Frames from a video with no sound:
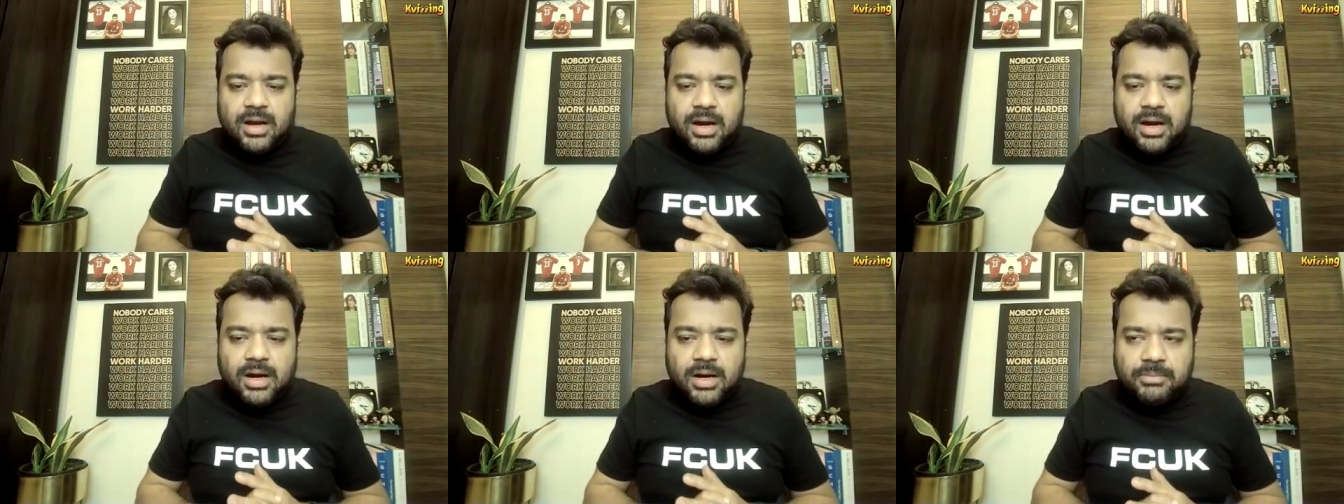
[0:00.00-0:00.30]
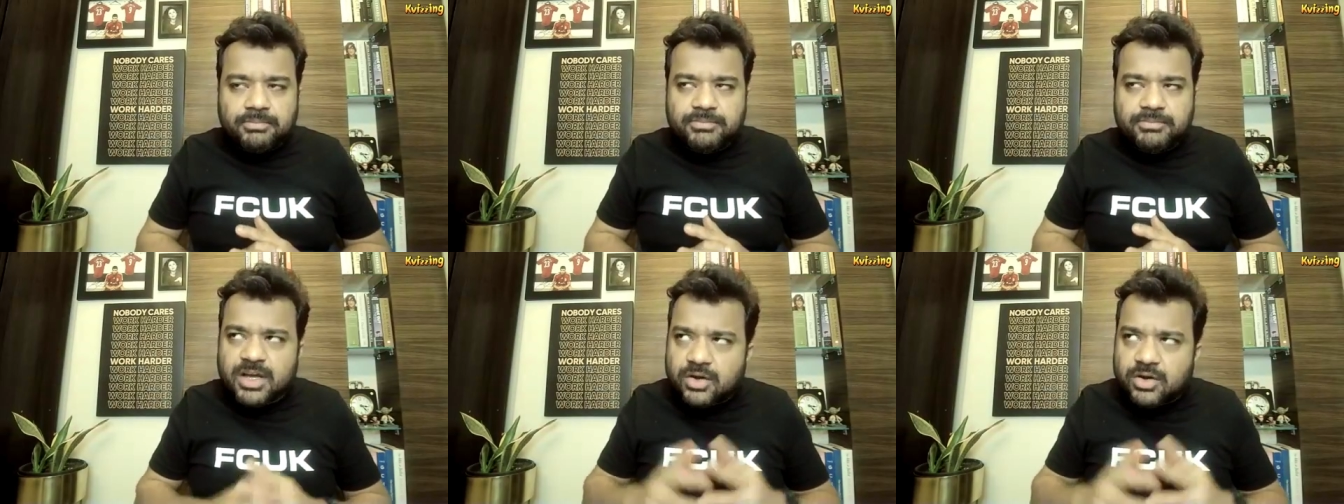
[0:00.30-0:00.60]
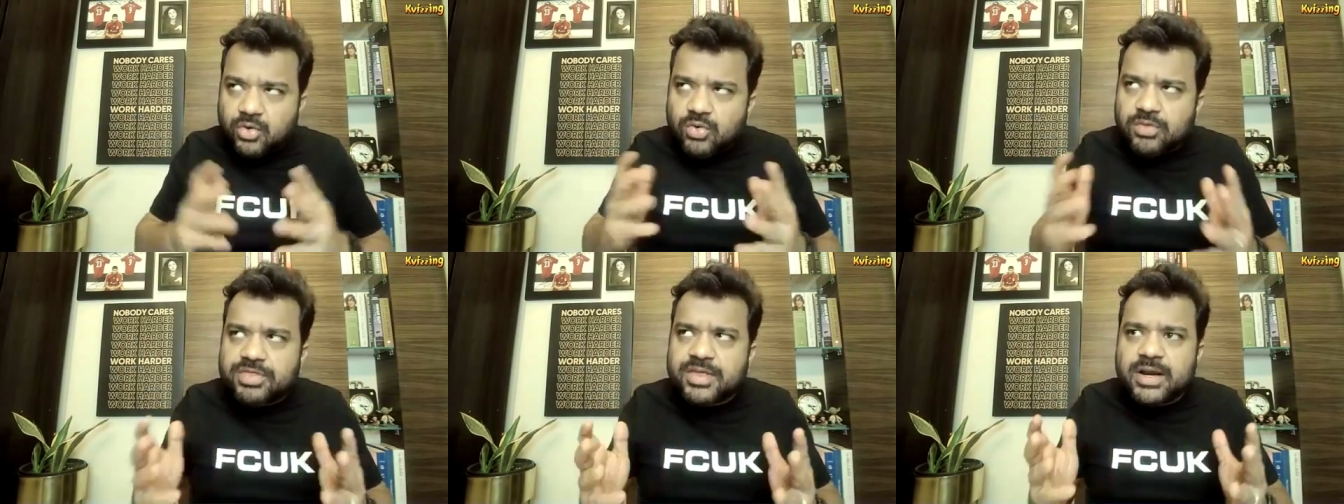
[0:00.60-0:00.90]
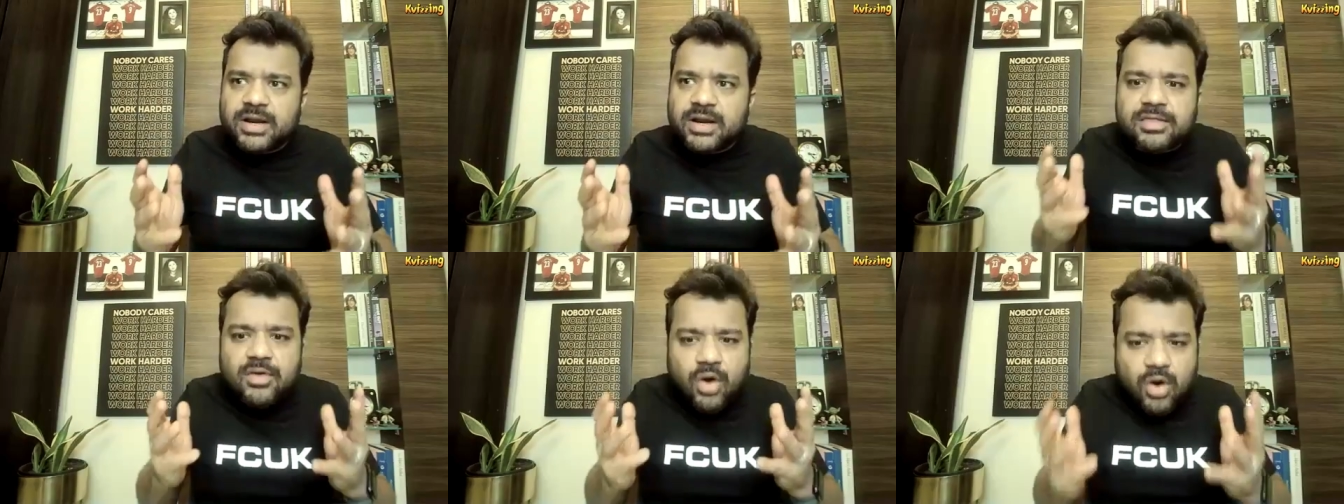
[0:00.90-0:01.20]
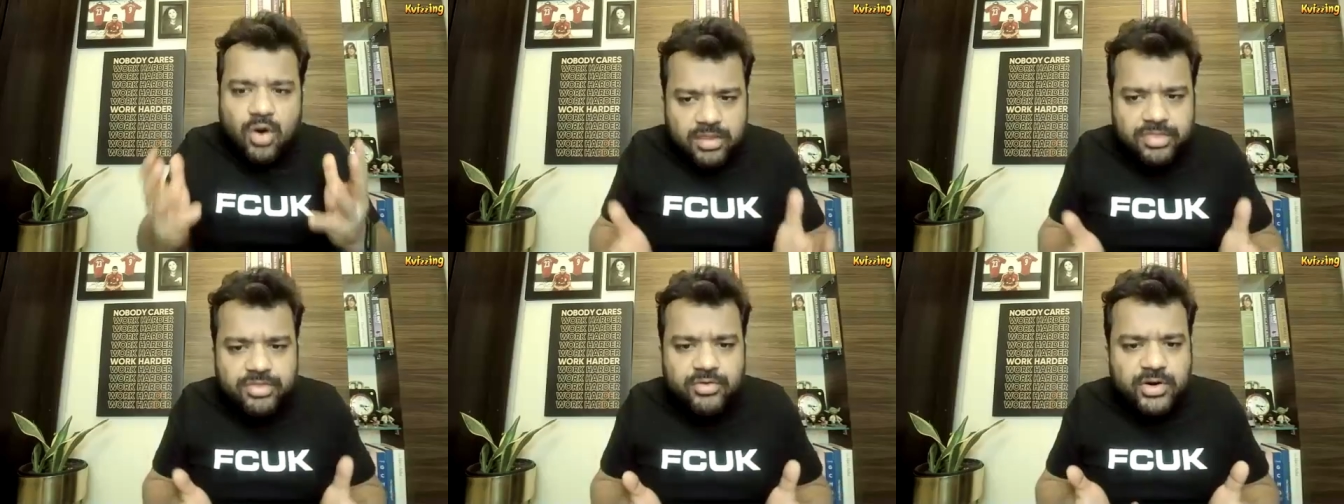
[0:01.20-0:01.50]
Uh, the Crusades
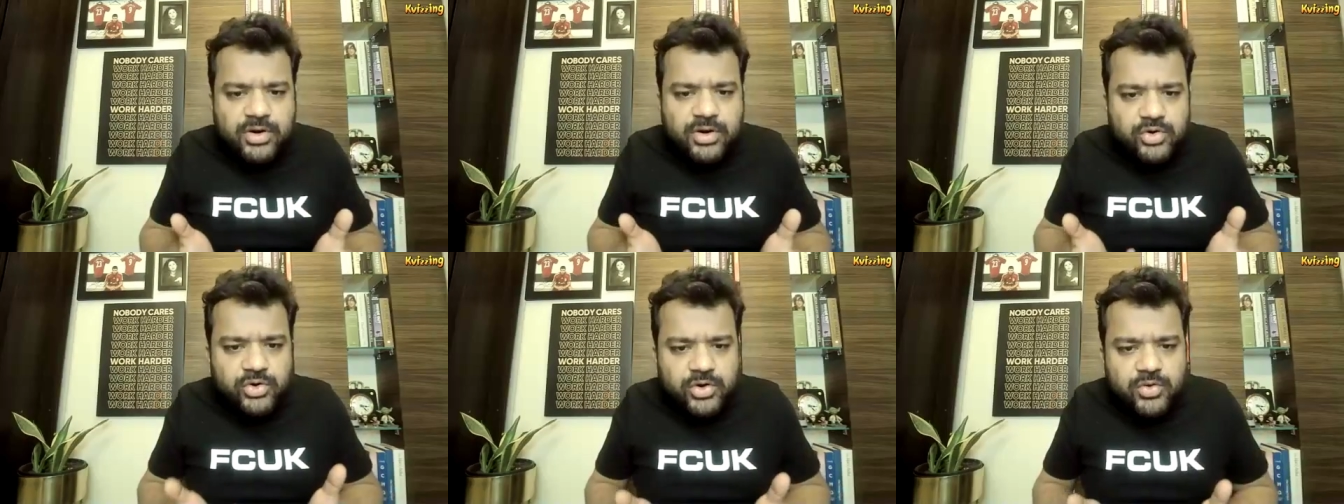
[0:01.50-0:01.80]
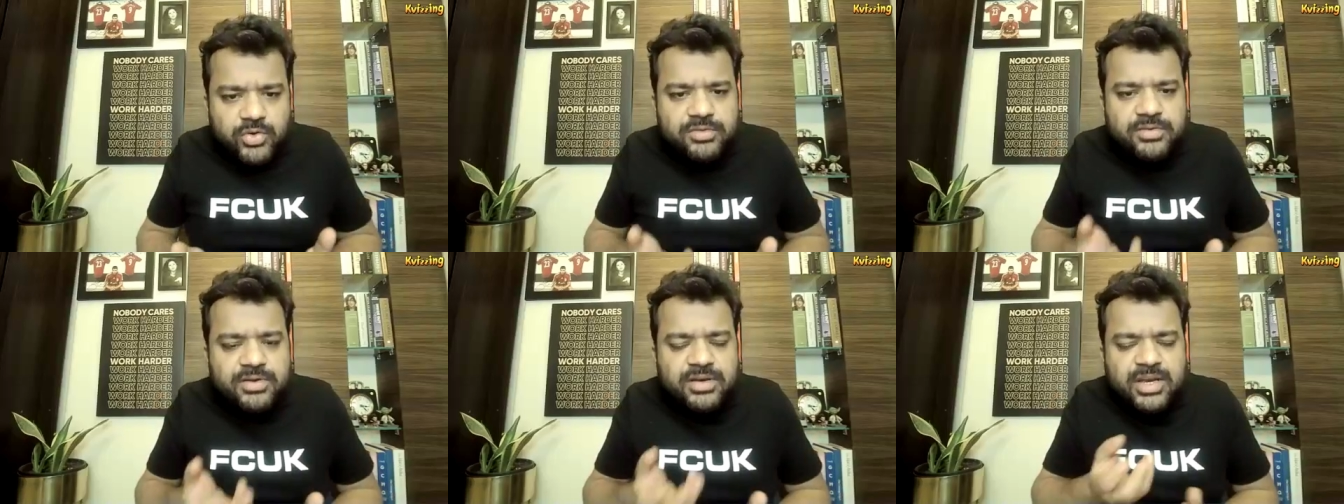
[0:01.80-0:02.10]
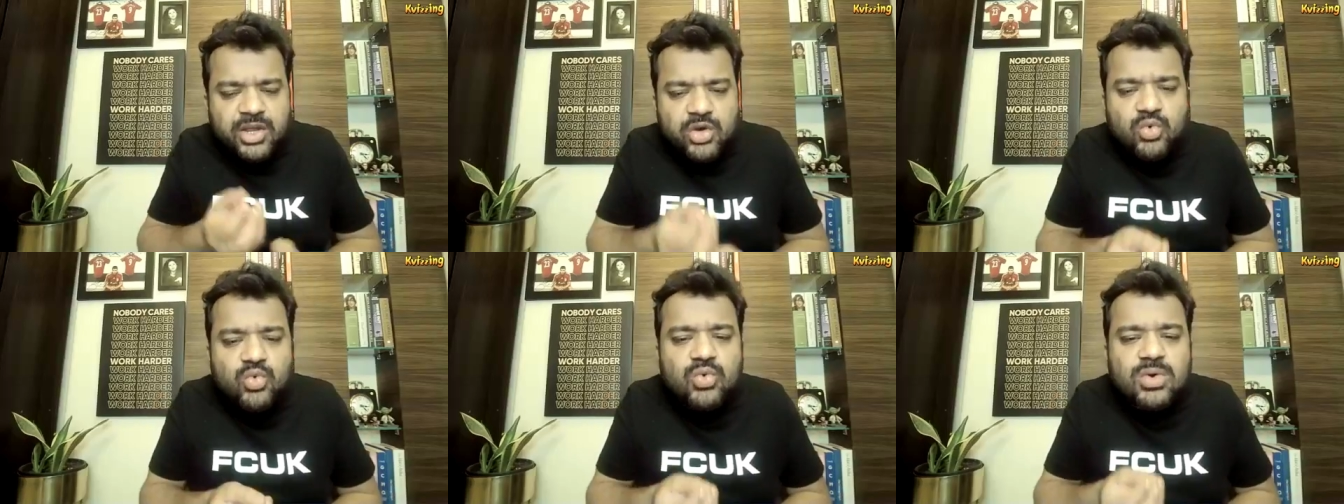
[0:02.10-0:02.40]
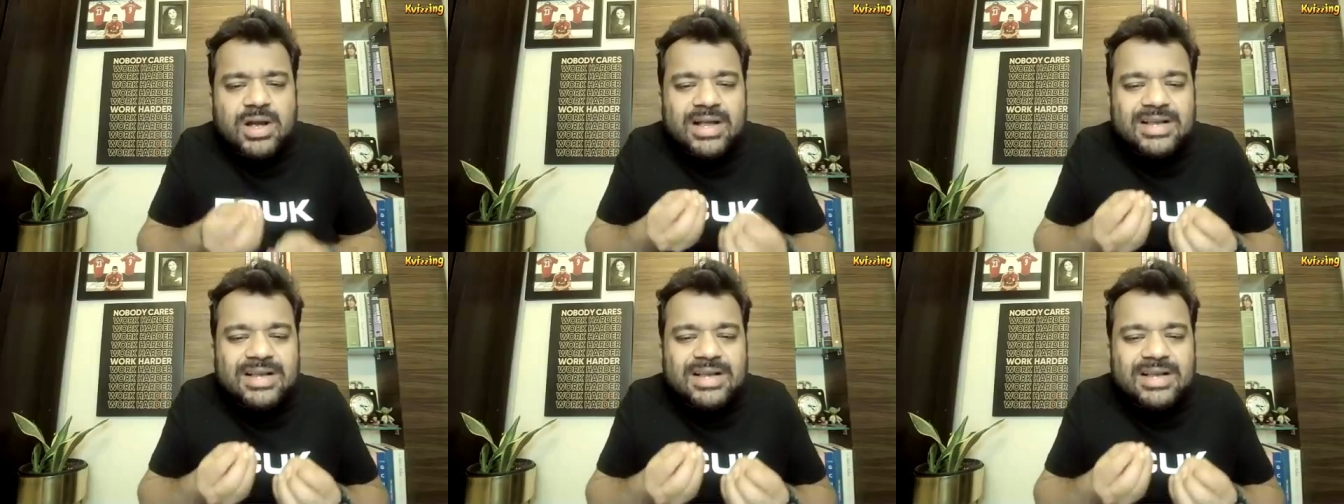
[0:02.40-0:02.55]
also introduced new